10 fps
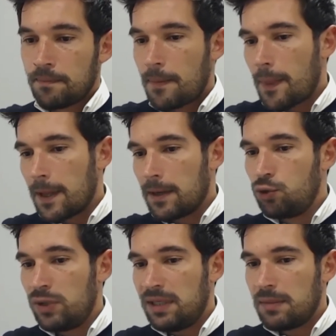a
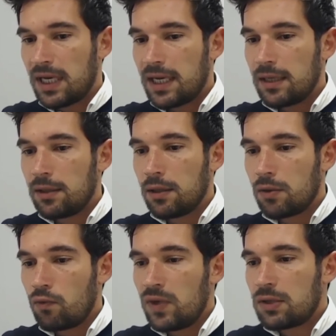dream, and
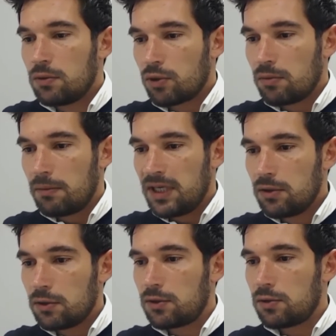we could probably
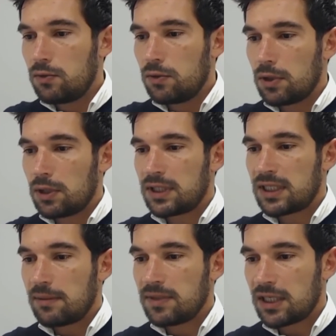go to
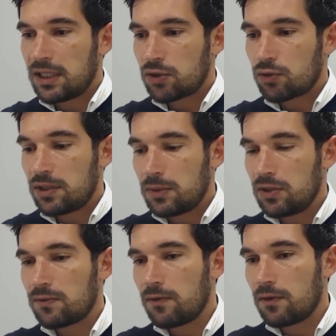stem cells treatment
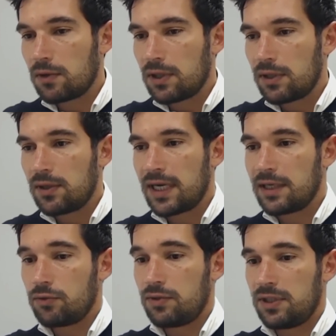for
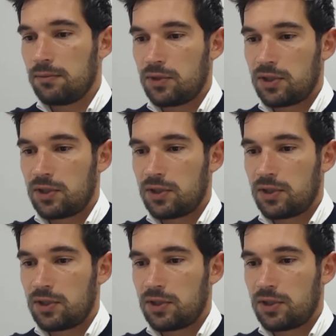aneurysms.